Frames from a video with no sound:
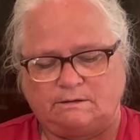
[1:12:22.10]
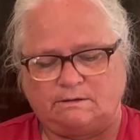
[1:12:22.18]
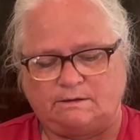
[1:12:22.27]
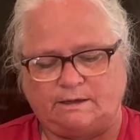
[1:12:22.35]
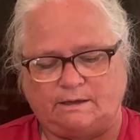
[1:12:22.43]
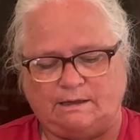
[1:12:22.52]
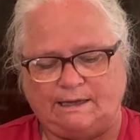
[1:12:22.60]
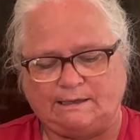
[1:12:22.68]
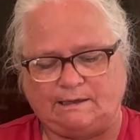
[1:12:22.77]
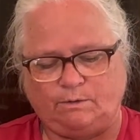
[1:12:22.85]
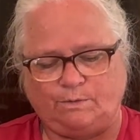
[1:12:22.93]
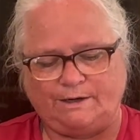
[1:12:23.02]
The
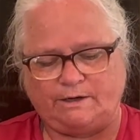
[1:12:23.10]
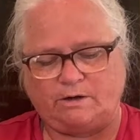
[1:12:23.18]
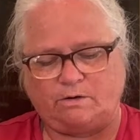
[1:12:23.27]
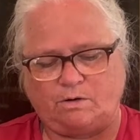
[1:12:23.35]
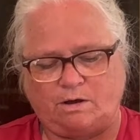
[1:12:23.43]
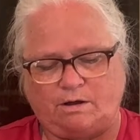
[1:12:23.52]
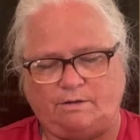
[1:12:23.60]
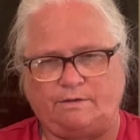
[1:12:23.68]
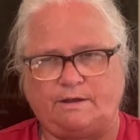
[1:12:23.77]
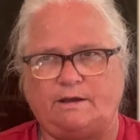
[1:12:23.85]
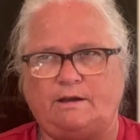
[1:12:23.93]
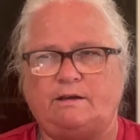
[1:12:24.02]
little window on
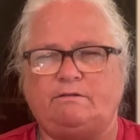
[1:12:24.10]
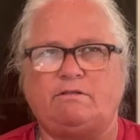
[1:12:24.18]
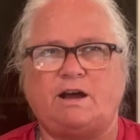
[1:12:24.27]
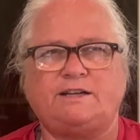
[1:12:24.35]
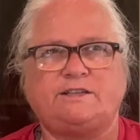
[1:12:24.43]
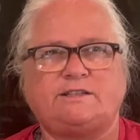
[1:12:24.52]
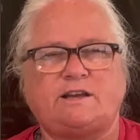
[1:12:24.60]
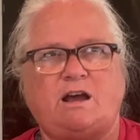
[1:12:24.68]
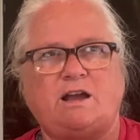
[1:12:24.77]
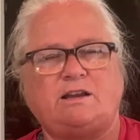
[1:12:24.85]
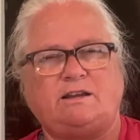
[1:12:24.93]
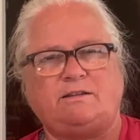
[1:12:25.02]
the right
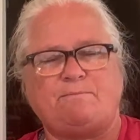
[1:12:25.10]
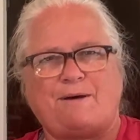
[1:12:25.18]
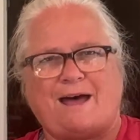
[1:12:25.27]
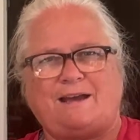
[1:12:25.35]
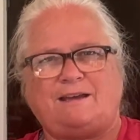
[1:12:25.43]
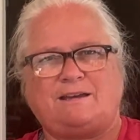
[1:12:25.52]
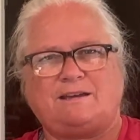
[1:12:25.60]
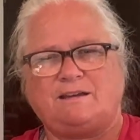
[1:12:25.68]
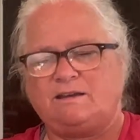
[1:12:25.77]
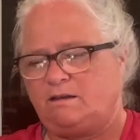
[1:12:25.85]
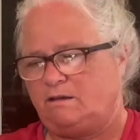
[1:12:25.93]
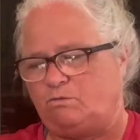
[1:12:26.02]
side and the back
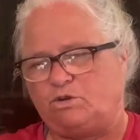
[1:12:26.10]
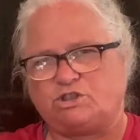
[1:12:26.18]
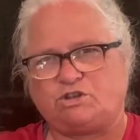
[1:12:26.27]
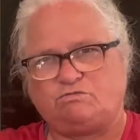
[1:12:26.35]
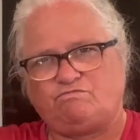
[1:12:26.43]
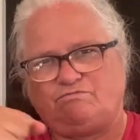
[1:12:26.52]
was